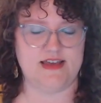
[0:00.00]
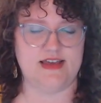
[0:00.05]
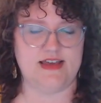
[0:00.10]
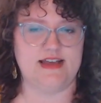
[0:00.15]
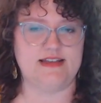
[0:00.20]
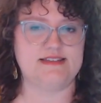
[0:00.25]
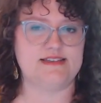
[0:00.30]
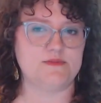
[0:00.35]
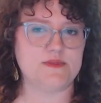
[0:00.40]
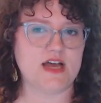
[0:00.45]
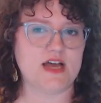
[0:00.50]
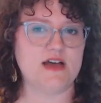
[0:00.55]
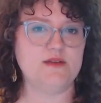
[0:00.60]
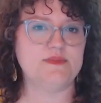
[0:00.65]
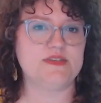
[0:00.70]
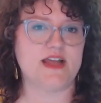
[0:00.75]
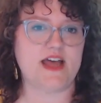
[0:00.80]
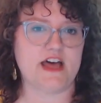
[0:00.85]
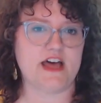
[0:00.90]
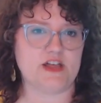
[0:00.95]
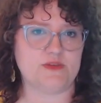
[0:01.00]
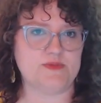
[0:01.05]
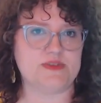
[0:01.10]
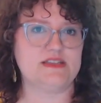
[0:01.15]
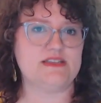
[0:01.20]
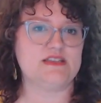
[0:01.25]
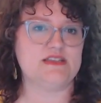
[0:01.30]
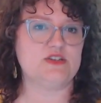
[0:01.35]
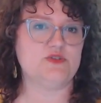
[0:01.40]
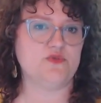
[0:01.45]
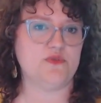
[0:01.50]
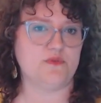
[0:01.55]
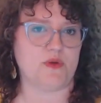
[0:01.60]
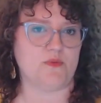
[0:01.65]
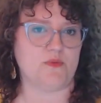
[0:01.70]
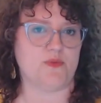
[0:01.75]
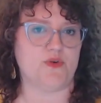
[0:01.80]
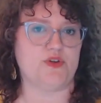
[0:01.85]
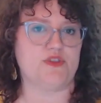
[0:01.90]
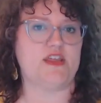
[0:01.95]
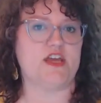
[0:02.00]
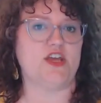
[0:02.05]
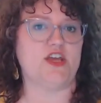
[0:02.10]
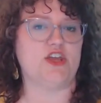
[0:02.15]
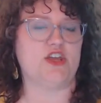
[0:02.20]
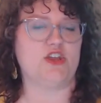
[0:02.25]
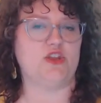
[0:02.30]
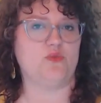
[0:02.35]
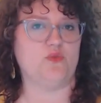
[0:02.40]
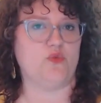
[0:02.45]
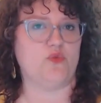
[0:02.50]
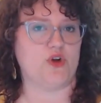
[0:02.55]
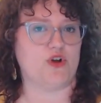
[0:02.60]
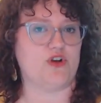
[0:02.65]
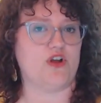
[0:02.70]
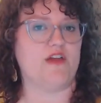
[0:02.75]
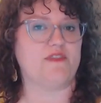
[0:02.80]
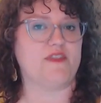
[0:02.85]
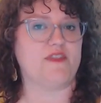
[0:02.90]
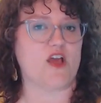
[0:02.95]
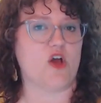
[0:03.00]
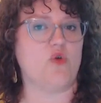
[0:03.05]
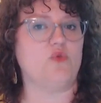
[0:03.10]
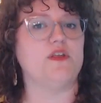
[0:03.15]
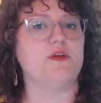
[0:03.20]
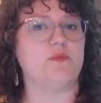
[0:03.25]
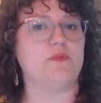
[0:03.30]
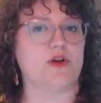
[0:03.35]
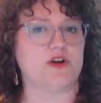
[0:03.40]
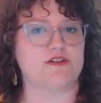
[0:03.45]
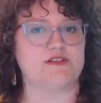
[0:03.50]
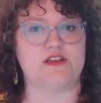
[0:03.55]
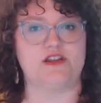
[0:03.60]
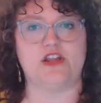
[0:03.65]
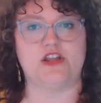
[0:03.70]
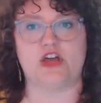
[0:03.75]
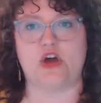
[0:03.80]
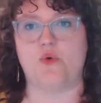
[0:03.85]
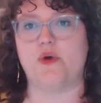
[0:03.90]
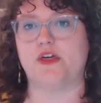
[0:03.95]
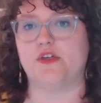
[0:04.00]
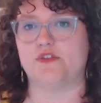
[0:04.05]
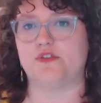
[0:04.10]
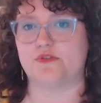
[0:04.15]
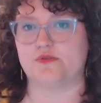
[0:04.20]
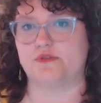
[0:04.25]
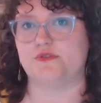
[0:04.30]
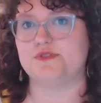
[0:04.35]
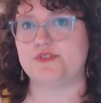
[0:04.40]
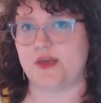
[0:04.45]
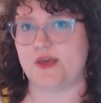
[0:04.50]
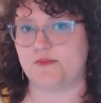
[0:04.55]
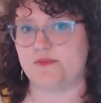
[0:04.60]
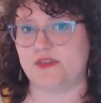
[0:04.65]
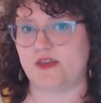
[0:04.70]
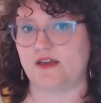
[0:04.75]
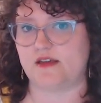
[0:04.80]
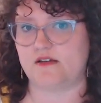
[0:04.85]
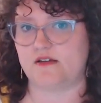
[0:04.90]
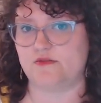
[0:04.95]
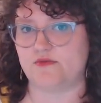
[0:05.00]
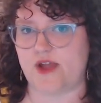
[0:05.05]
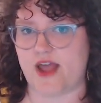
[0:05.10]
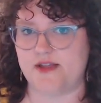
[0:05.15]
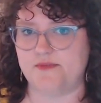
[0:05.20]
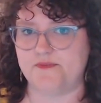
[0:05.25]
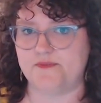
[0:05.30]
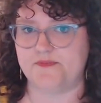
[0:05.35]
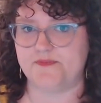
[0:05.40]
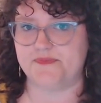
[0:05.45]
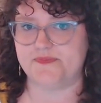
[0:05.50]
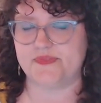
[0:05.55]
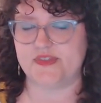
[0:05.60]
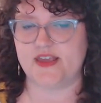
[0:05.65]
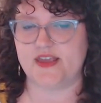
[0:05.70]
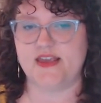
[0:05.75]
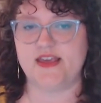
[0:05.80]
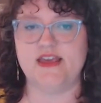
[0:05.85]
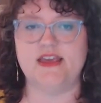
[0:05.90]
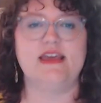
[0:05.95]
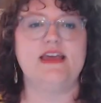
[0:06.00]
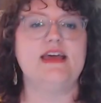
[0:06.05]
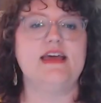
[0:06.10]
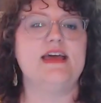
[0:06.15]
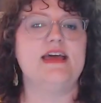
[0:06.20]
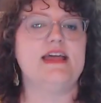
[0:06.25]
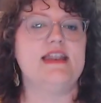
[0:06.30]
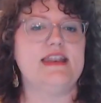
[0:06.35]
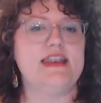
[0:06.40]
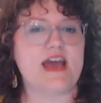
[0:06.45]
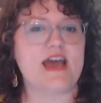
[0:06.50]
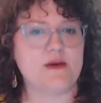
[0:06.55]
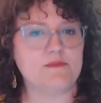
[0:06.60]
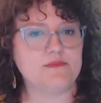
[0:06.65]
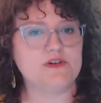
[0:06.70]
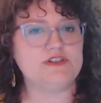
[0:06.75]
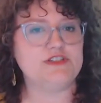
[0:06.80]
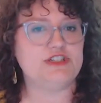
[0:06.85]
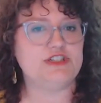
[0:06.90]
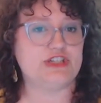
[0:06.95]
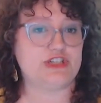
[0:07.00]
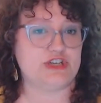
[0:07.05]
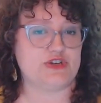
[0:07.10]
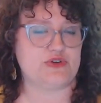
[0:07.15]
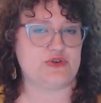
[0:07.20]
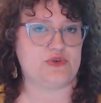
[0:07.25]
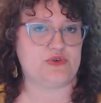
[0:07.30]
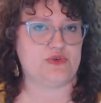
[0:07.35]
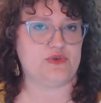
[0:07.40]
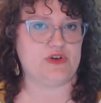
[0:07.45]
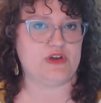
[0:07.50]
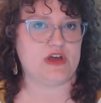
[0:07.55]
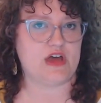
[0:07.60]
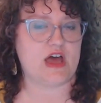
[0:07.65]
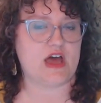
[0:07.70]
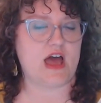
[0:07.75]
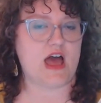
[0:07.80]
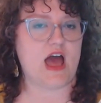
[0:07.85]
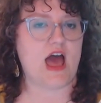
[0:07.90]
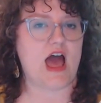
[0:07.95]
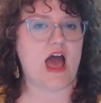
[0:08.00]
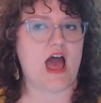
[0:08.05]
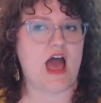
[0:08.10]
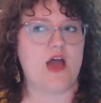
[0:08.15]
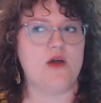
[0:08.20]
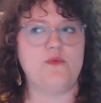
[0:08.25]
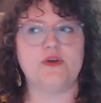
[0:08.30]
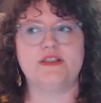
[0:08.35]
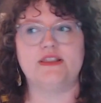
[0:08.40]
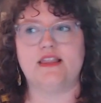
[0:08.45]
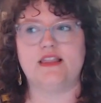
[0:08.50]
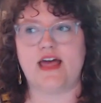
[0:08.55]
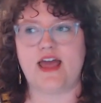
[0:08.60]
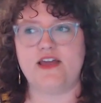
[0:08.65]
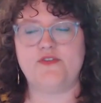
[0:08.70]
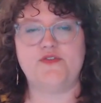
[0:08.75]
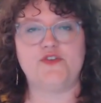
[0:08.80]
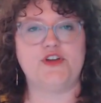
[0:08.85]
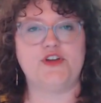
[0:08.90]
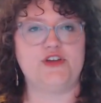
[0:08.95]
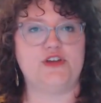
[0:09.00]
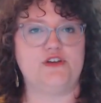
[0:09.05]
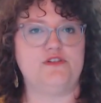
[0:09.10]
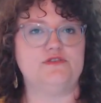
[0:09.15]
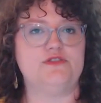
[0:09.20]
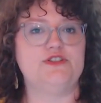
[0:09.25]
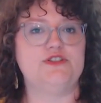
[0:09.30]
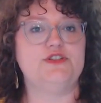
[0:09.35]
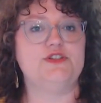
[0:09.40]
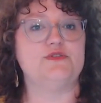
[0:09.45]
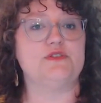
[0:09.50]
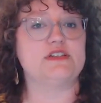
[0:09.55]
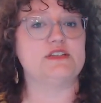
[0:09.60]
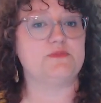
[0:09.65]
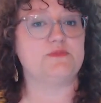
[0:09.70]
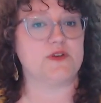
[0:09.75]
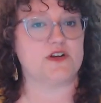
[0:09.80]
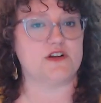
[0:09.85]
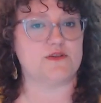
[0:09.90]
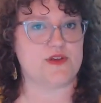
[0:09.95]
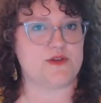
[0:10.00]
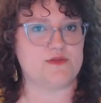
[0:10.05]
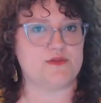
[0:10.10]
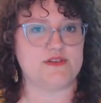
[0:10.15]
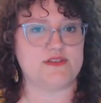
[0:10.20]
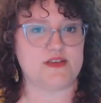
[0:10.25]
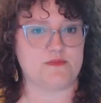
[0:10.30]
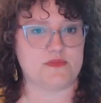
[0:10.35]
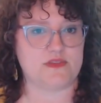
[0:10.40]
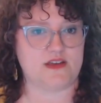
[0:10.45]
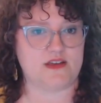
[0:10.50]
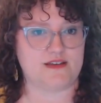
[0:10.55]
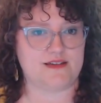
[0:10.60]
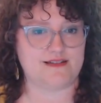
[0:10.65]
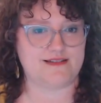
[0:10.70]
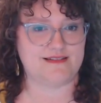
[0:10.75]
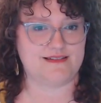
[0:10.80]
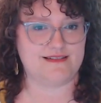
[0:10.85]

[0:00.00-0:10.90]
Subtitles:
And sometimes it helps us to remember that we're not the only person going through something, right? Number two, I would like for you to experiment with something.